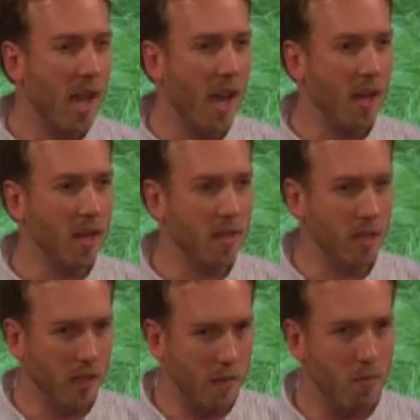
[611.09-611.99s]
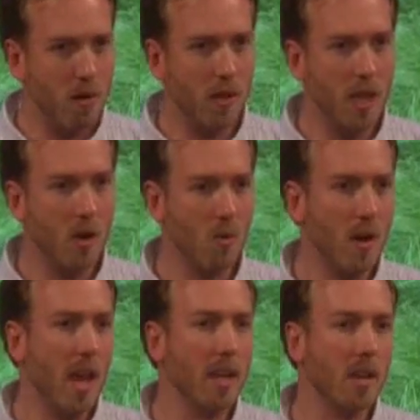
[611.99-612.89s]
and deliberately
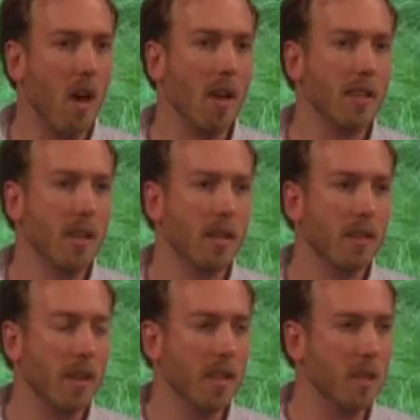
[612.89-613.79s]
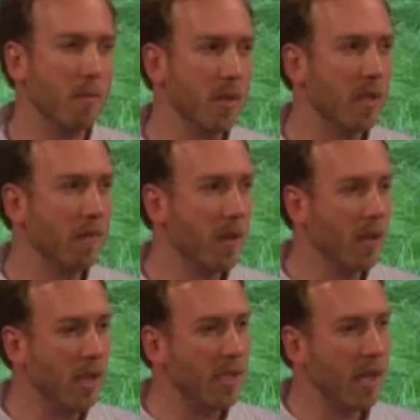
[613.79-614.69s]
create content that is
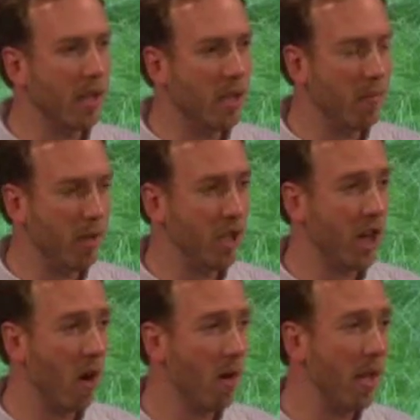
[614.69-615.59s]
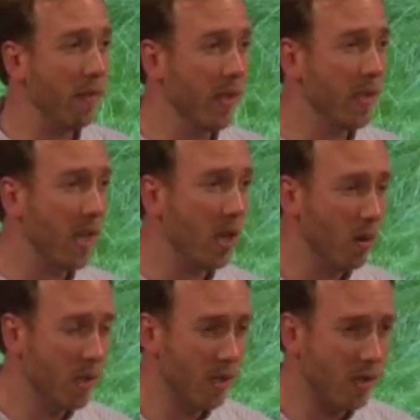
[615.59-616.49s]
specifically intended to be shared in this
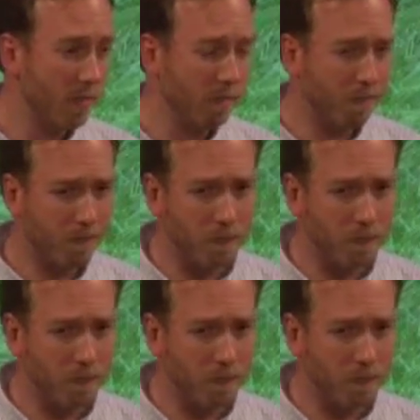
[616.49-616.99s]
ecosystem,